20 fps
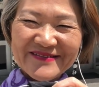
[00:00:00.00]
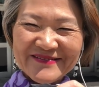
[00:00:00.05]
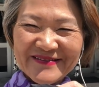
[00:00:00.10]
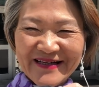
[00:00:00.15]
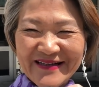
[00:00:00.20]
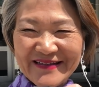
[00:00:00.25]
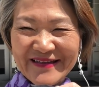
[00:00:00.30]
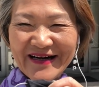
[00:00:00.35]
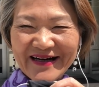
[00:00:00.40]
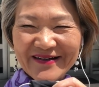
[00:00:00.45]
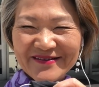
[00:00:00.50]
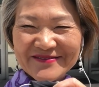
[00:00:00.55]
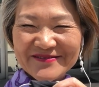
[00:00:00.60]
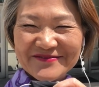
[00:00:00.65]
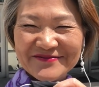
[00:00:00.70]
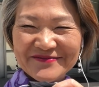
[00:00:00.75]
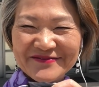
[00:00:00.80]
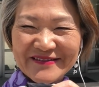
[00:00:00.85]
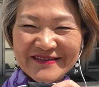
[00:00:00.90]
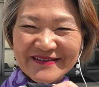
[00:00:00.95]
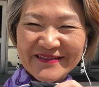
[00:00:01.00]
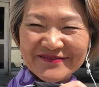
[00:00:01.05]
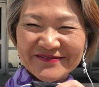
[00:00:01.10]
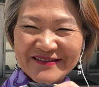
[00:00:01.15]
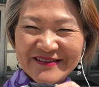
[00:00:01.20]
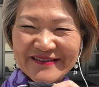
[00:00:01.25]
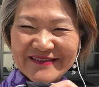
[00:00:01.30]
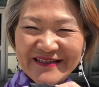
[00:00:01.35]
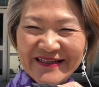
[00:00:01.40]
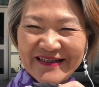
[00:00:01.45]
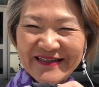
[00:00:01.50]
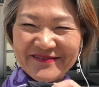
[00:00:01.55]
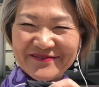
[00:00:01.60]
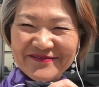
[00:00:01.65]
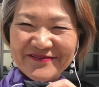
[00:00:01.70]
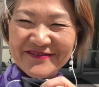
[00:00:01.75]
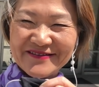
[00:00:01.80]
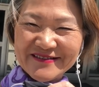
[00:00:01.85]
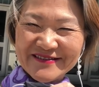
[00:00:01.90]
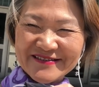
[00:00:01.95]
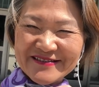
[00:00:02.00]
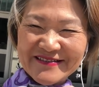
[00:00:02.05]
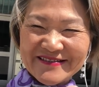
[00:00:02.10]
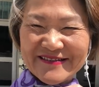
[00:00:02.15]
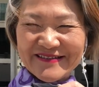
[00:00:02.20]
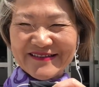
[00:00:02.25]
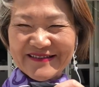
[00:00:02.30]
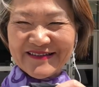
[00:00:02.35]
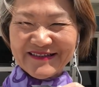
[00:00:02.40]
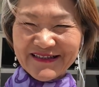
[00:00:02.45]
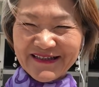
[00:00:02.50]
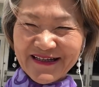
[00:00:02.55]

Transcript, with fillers: do an outfit of the day first.